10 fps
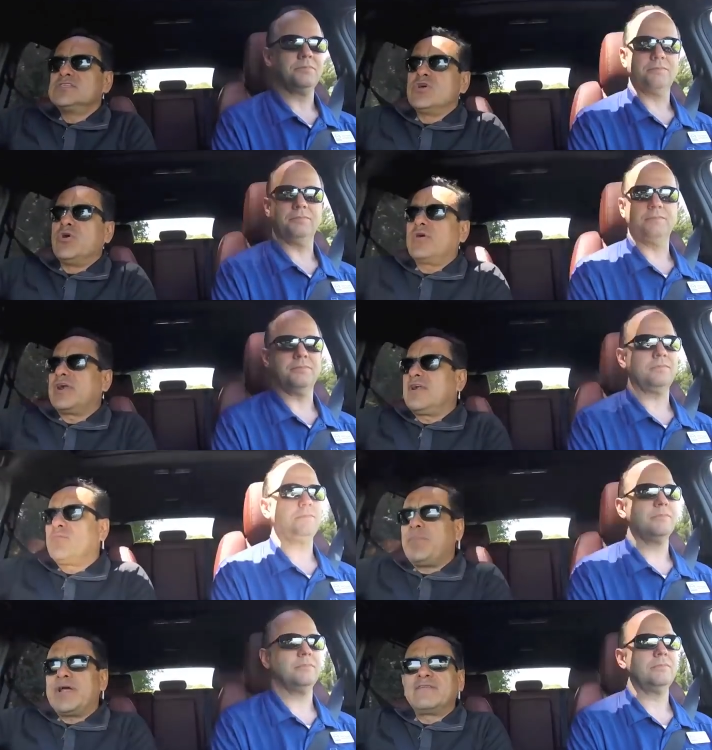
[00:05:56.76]
Speaker 1: So,
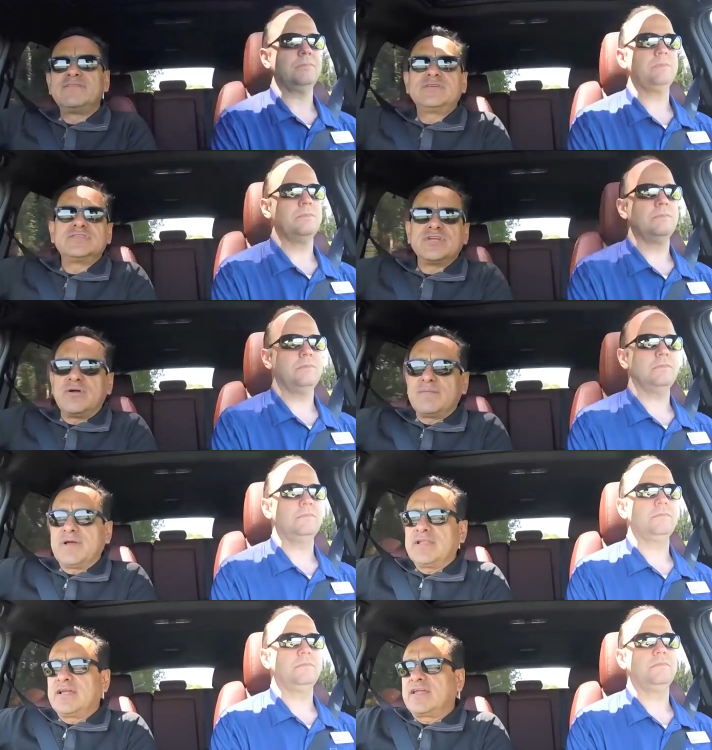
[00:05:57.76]
Karl, part of your job
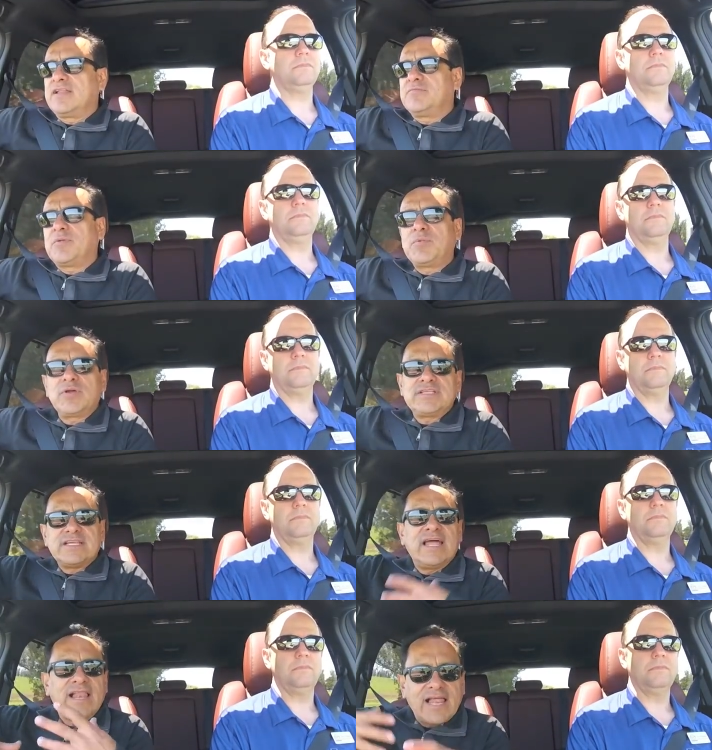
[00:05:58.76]
at Kelley Blue Book
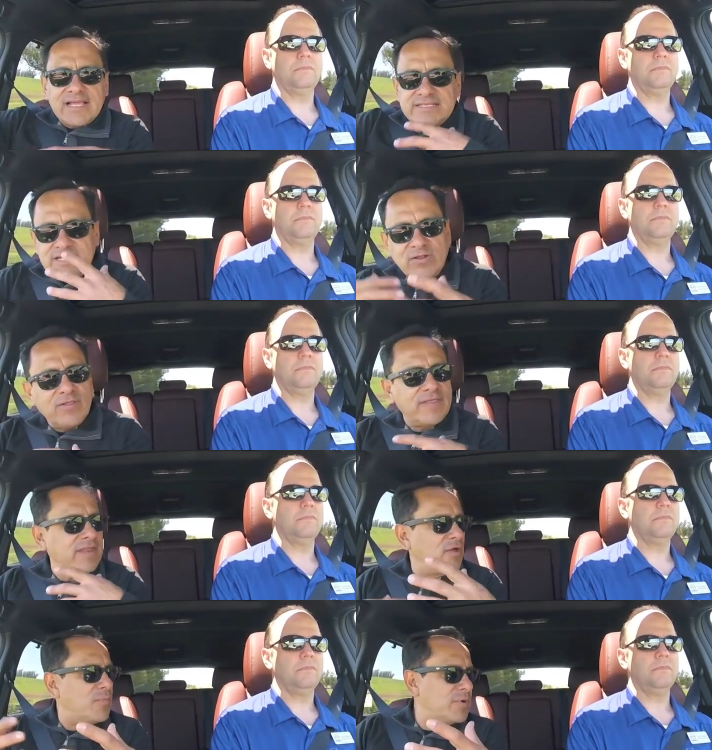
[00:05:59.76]
is analyzing all
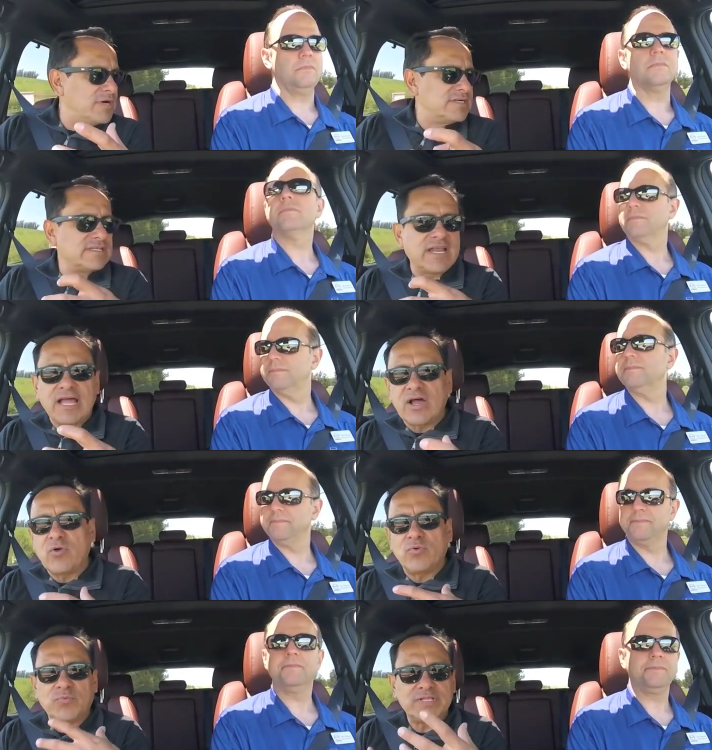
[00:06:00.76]
the numbers and
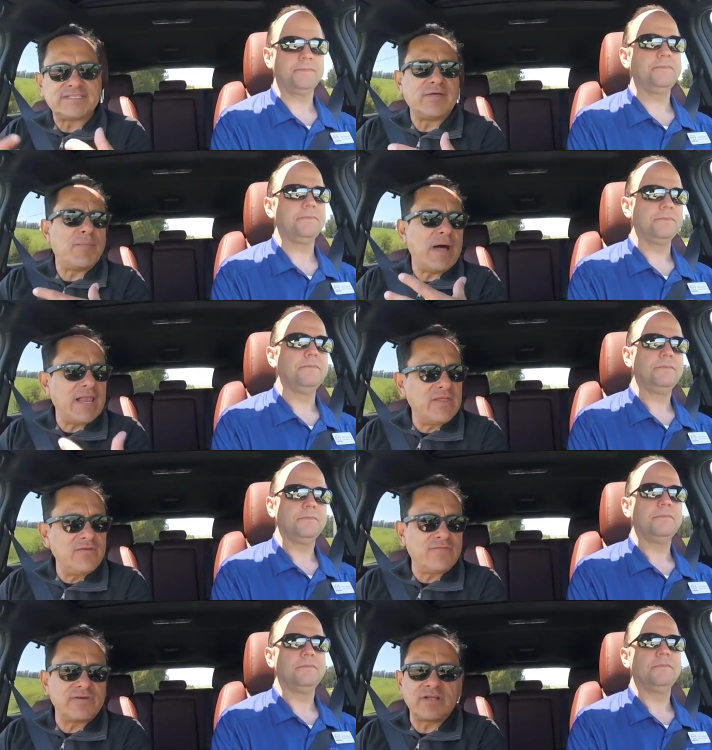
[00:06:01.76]
how what's the
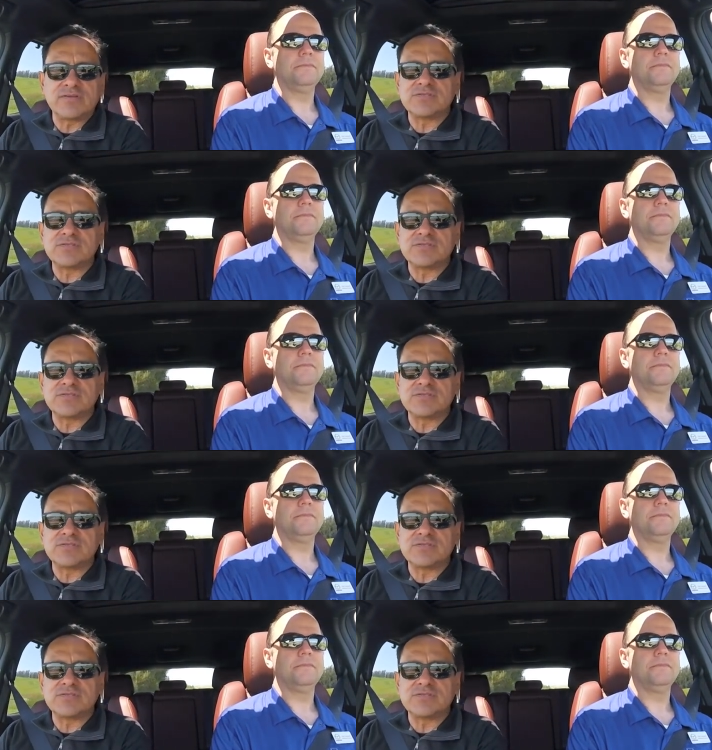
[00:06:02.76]
value for the